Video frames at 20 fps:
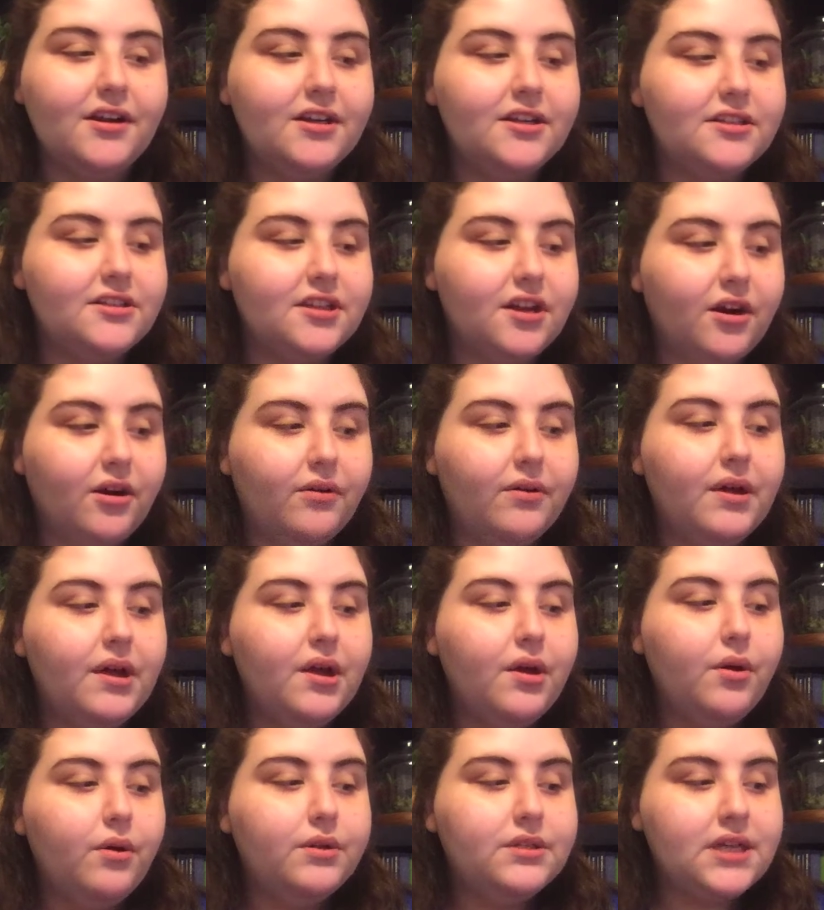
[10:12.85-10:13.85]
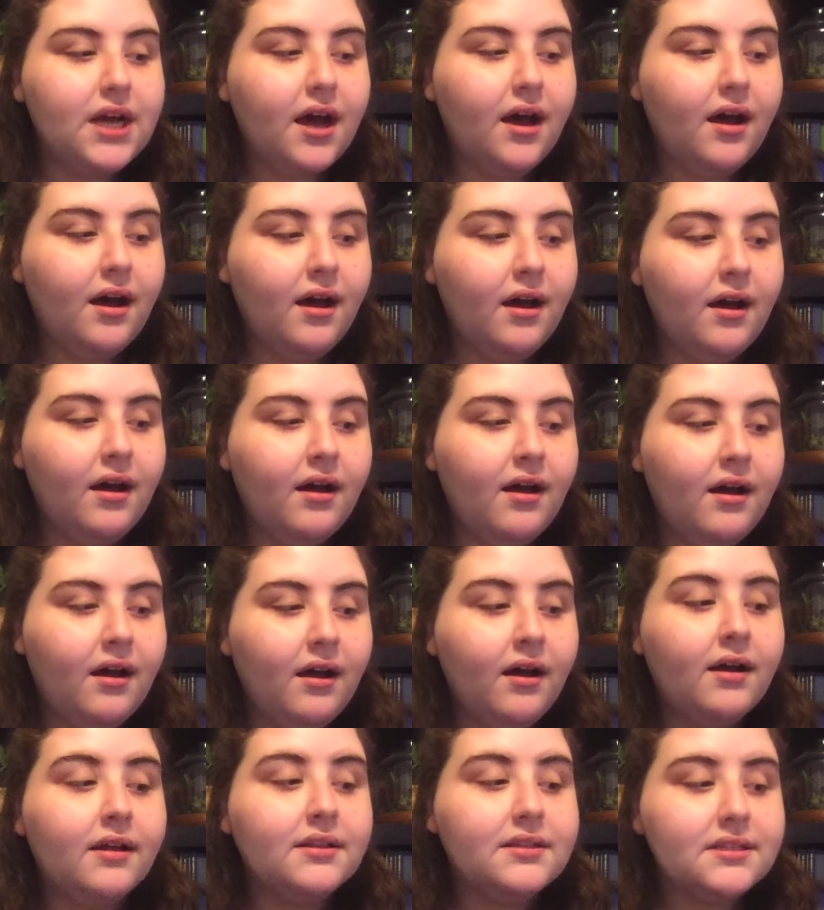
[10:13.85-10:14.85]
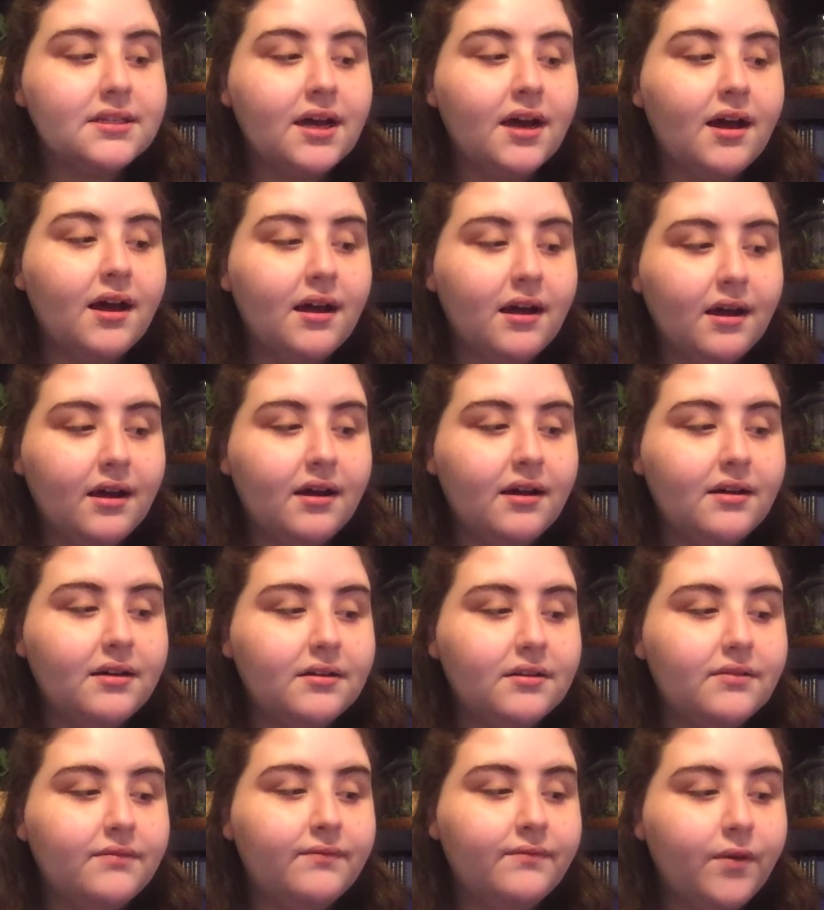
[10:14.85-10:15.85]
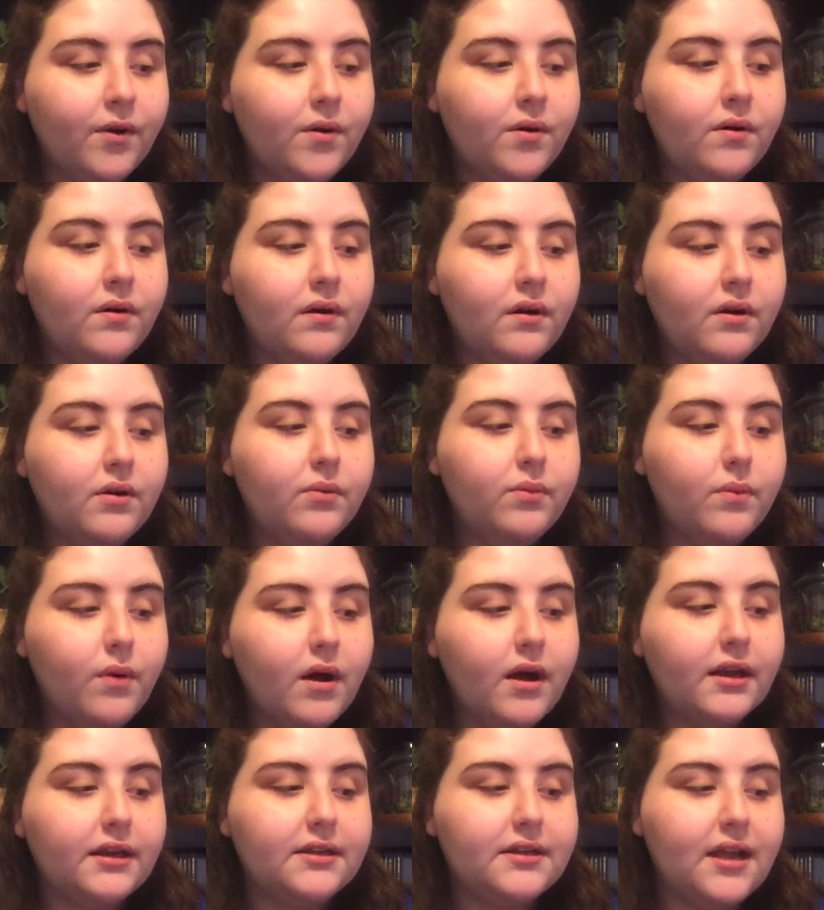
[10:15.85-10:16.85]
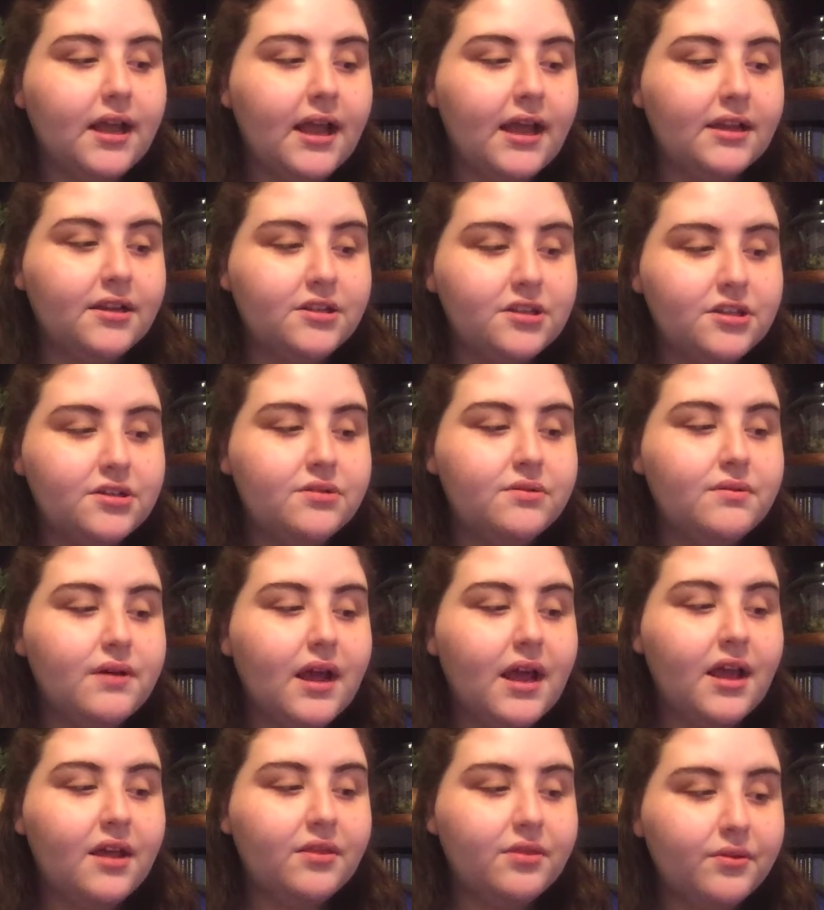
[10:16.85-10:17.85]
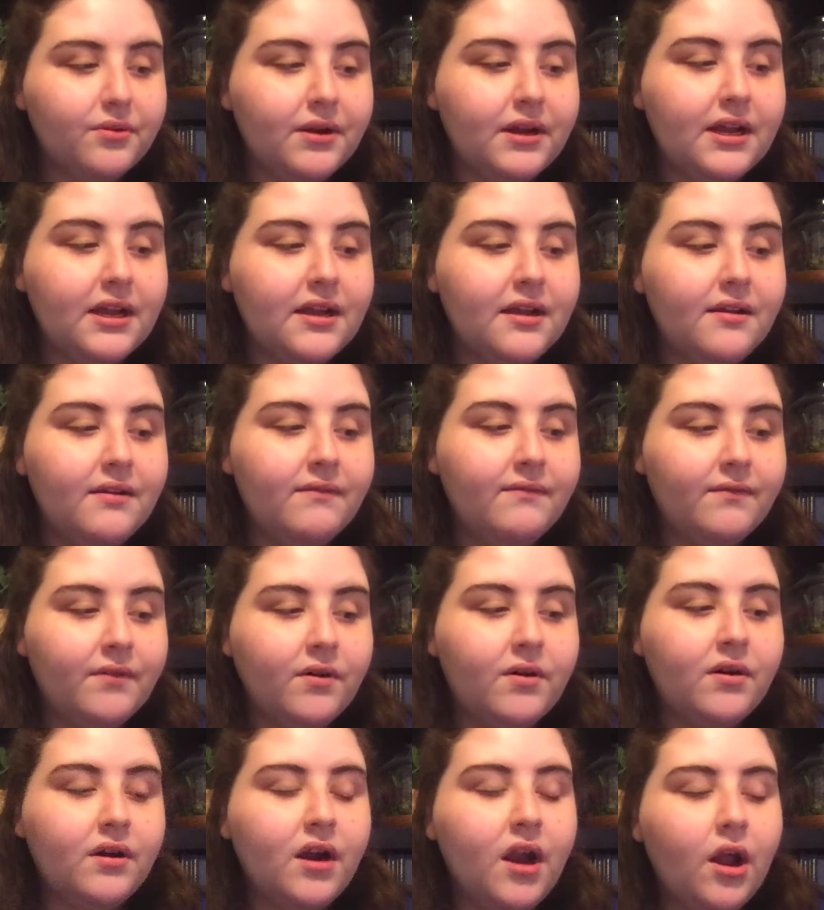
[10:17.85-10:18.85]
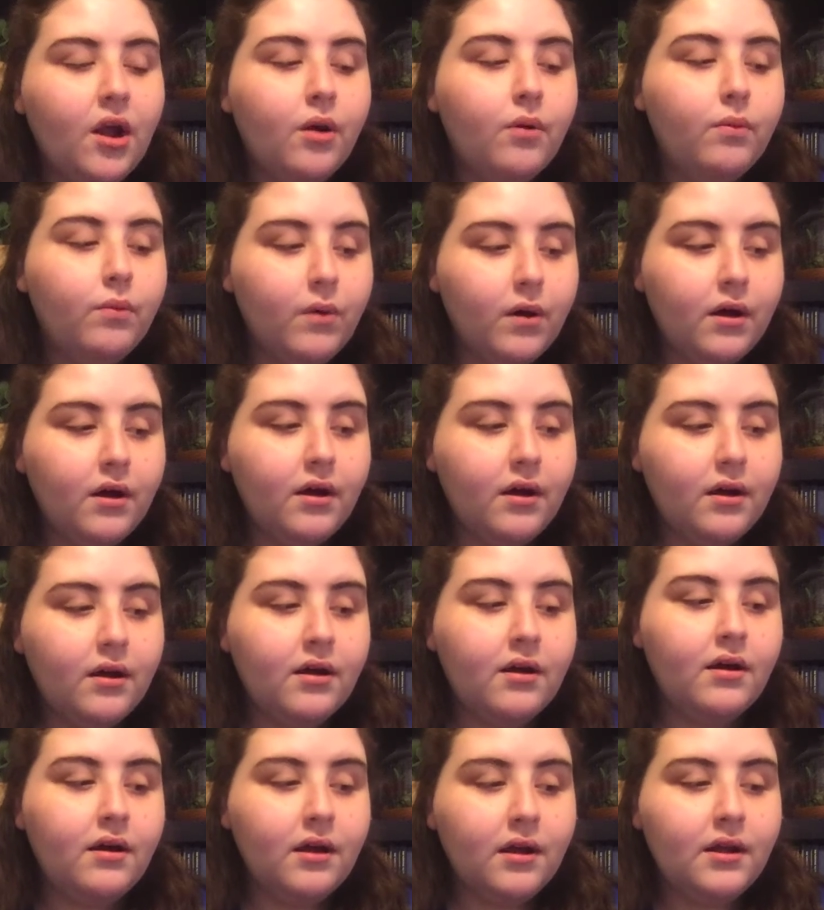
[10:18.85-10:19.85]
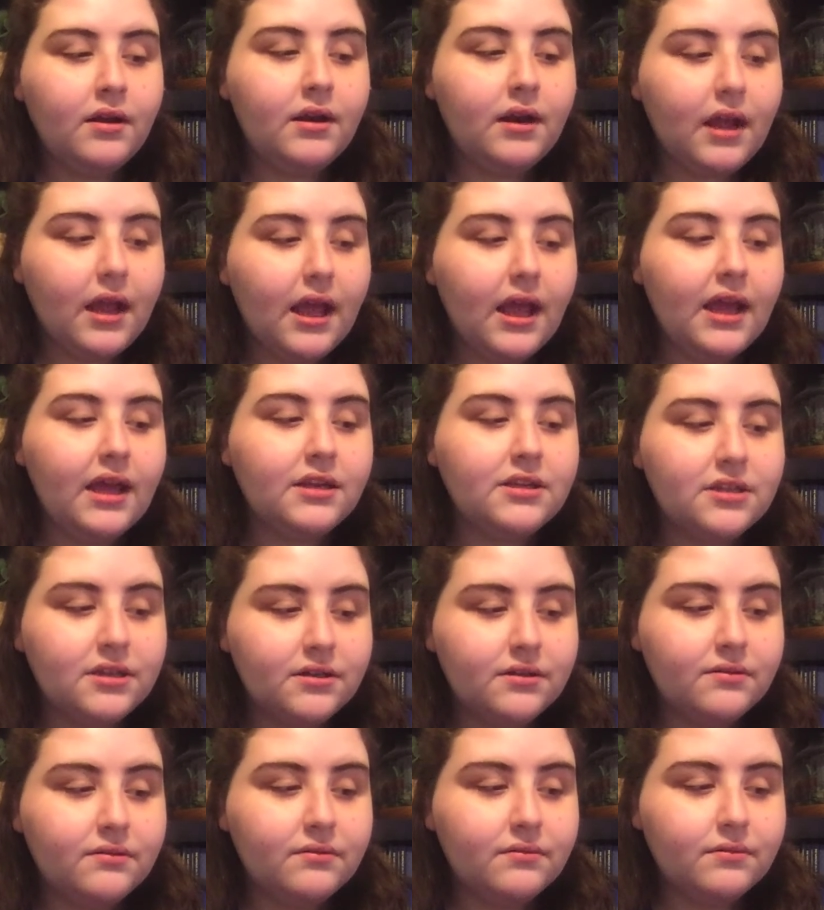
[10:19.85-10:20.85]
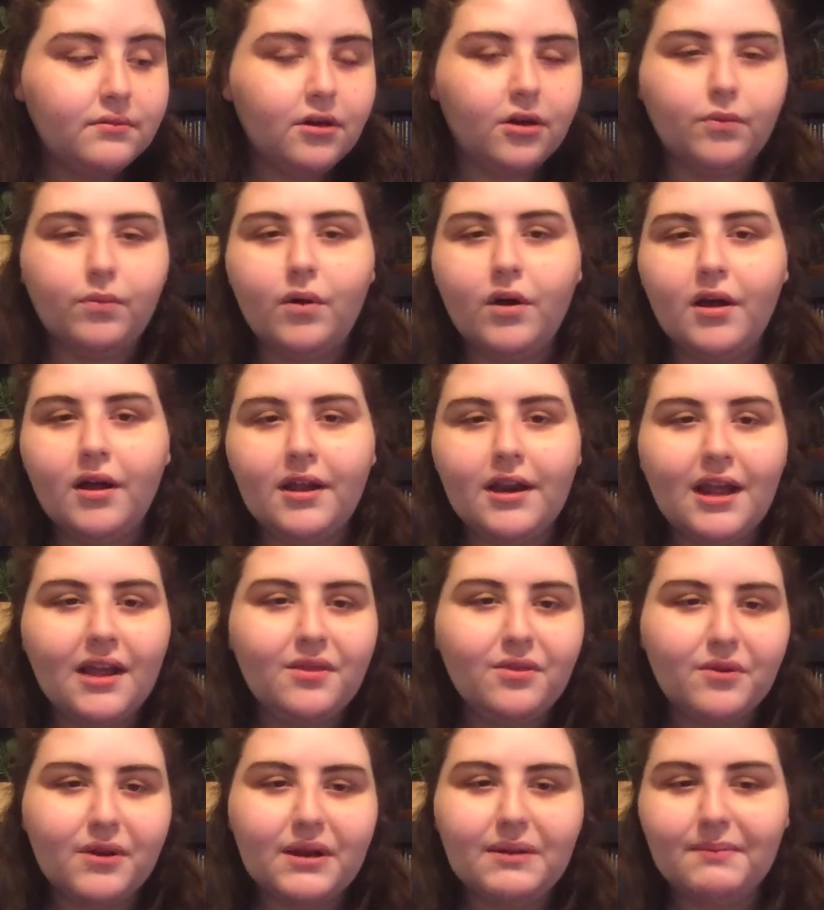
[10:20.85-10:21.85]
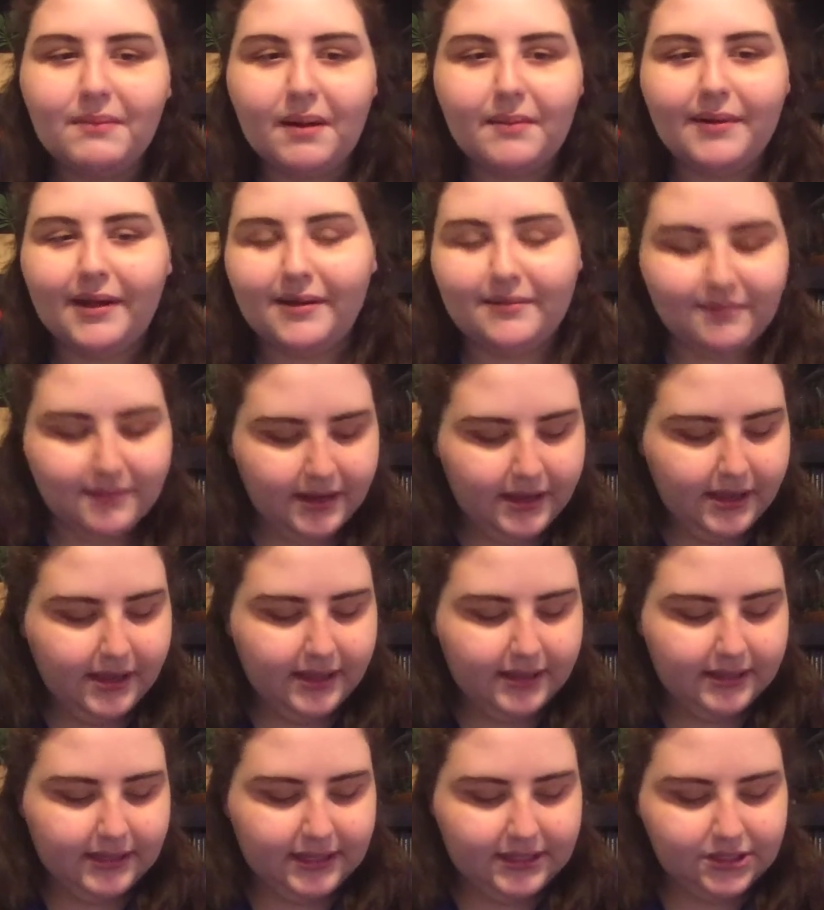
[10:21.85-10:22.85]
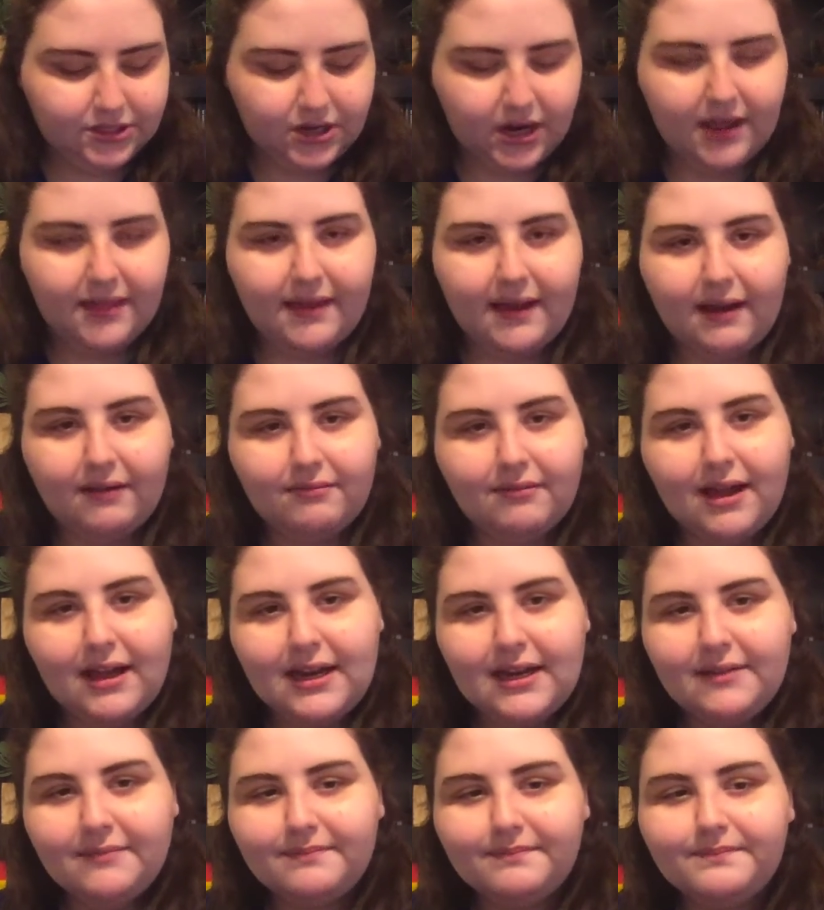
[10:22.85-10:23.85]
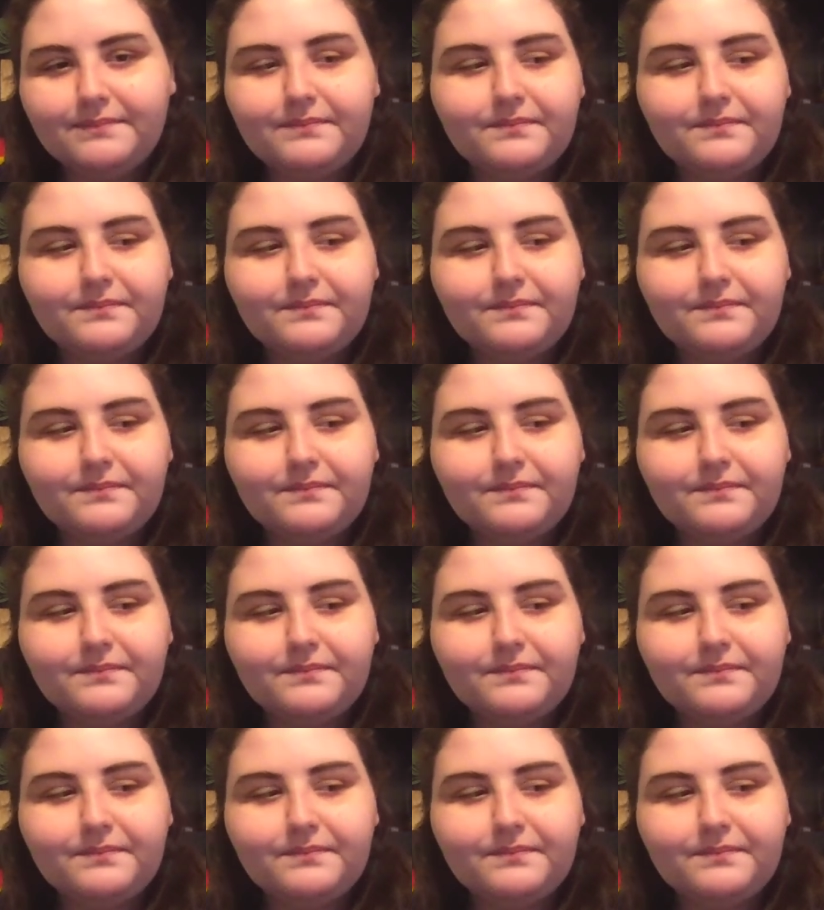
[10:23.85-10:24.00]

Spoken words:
So, ta, ta, 4, 1 and 2 and 3, 4, 1 and 2, or 1 and 3, my bad. Let's try that. Ready?